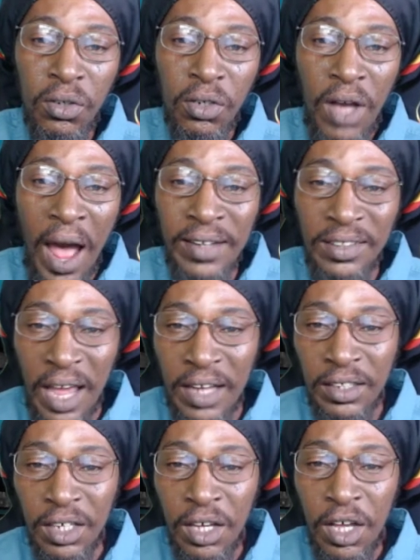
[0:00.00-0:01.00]

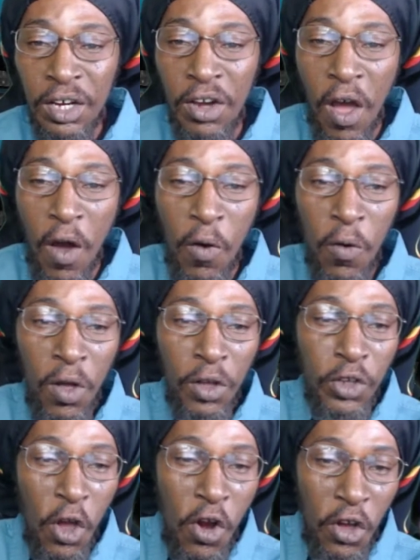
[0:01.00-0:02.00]
content. Now,
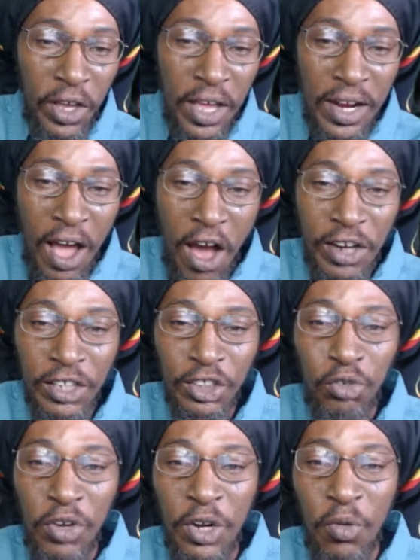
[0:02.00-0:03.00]
you're looking on the
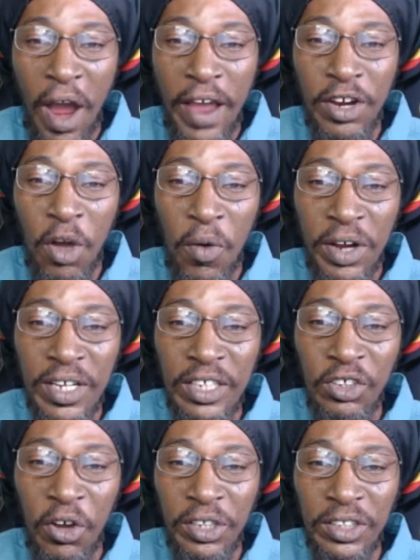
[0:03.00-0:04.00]
screen right now, and
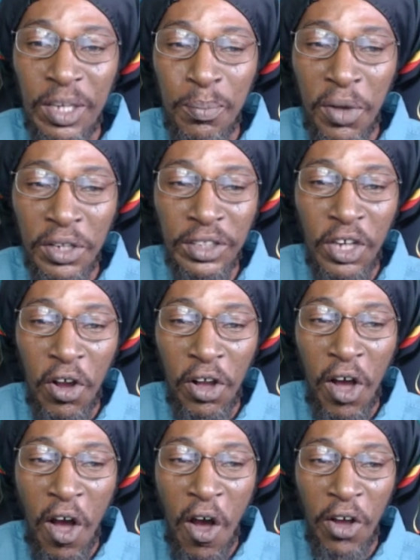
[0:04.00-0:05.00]
these are the symbols. They are
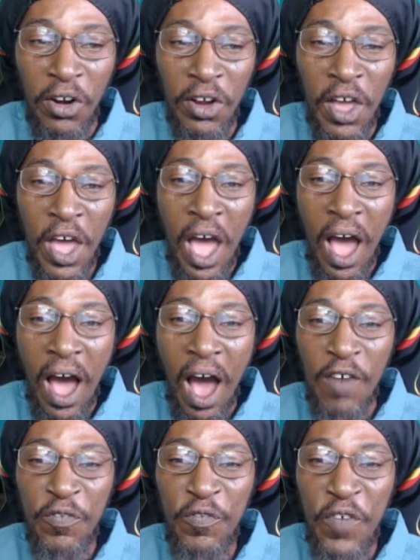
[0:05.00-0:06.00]
called
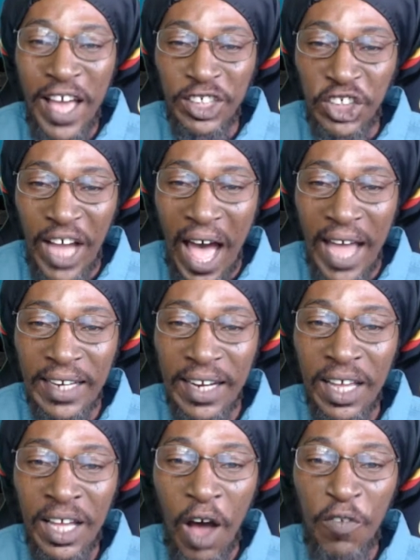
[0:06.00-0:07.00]
a fascide.
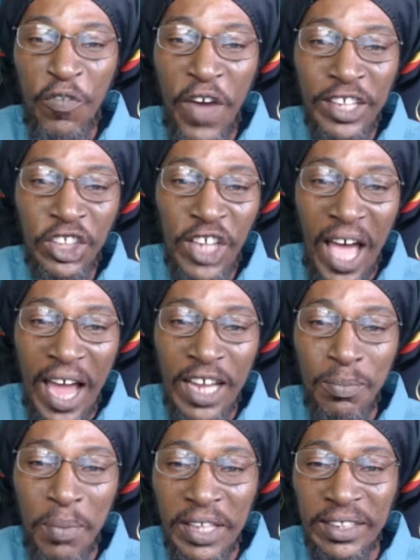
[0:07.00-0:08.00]
A
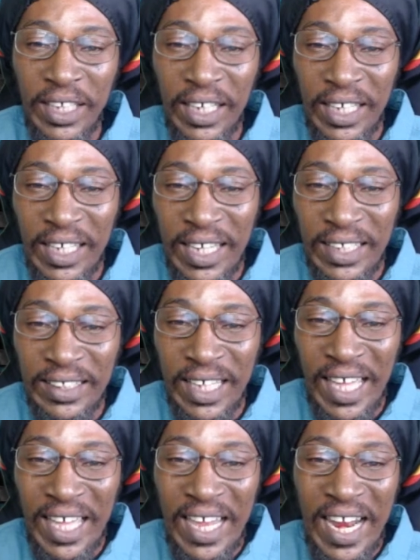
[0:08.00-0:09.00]
fascide basically is
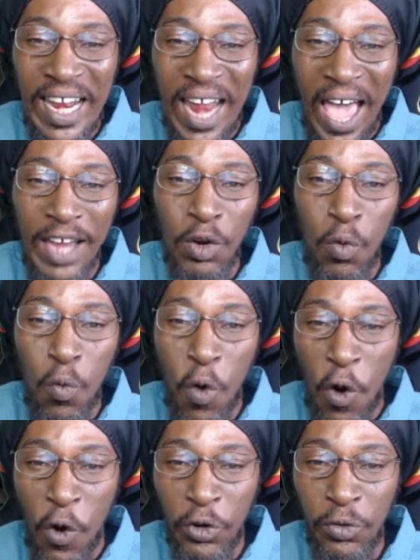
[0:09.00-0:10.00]
a Latin
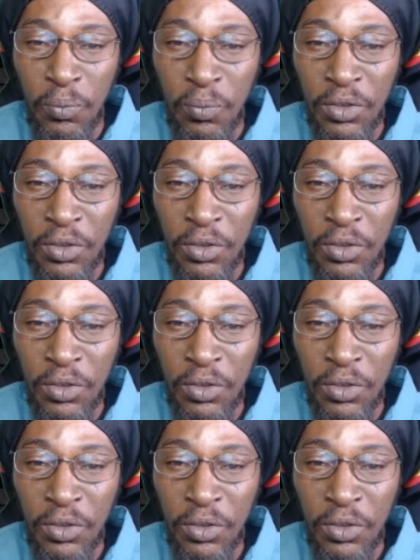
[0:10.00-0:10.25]
word